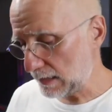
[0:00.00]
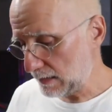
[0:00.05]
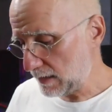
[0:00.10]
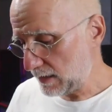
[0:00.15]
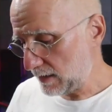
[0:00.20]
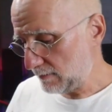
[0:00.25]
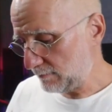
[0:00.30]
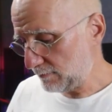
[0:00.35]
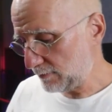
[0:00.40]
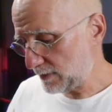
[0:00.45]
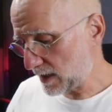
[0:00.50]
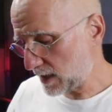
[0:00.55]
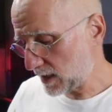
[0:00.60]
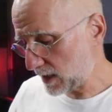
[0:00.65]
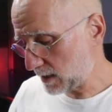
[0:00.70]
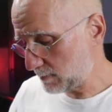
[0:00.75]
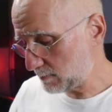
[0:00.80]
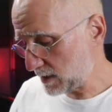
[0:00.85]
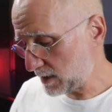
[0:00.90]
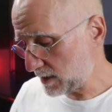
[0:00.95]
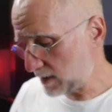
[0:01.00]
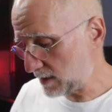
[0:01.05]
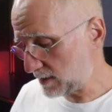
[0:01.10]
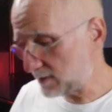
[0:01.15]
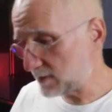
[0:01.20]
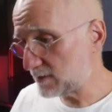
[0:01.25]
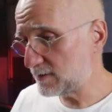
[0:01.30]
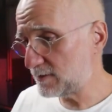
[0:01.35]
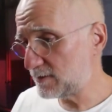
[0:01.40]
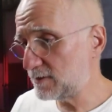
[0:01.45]
For that, let me
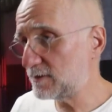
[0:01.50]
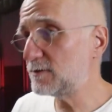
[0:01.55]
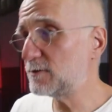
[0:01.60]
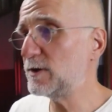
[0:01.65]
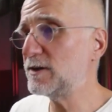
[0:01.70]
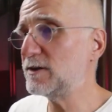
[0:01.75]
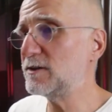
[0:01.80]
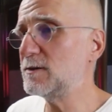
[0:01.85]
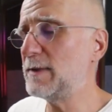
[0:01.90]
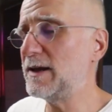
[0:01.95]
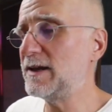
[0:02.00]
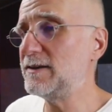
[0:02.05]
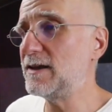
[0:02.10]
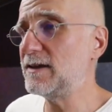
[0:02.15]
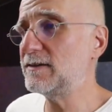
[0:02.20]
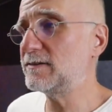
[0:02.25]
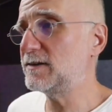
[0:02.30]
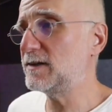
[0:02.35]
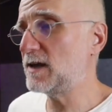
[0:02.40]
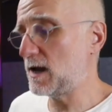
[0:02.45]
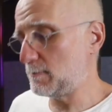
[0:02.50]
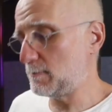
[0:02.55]
just switch to my desktop